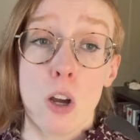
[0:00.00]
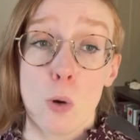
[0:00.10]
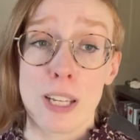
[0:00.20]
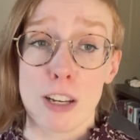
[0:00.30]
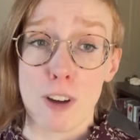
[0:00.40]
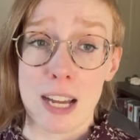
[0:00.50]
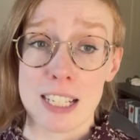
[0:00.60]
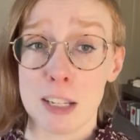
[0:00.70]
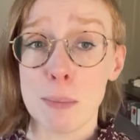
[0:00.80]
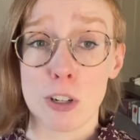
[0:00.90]
We can find a
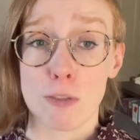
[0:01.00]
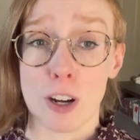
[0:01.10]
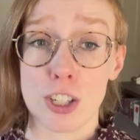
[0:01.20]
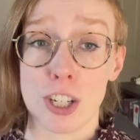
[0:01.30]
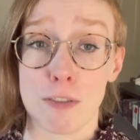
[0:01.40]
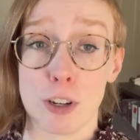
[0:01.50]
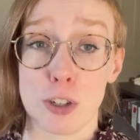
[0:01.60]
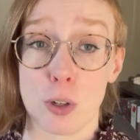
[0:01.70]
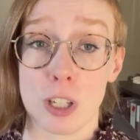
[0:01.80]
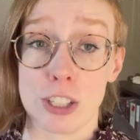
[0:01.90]
similar function of
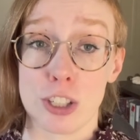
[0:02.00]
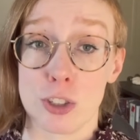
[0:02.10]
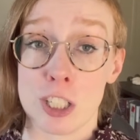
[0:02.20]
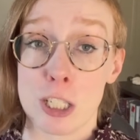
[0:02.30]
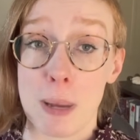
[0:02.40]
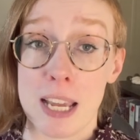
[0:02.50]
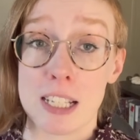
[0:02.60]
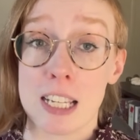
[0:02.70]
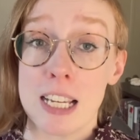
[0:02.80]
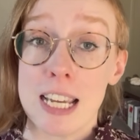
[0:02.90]
controlling children's
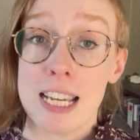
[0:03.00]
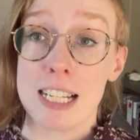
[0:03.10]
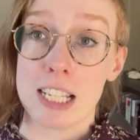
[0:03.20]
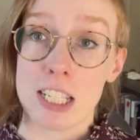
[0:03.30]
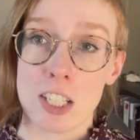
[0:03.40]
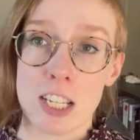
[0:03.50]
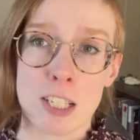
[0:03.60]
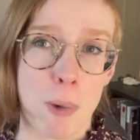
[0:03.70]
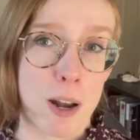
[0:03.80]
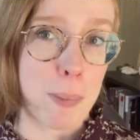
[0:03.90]
space in Sicily's
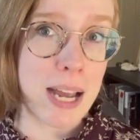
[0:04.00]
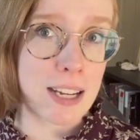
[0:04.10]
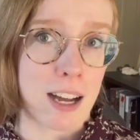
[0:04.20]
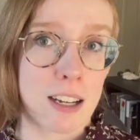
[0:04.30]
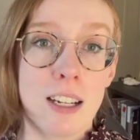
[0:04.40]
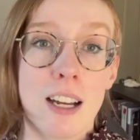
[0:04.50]
Marabecca,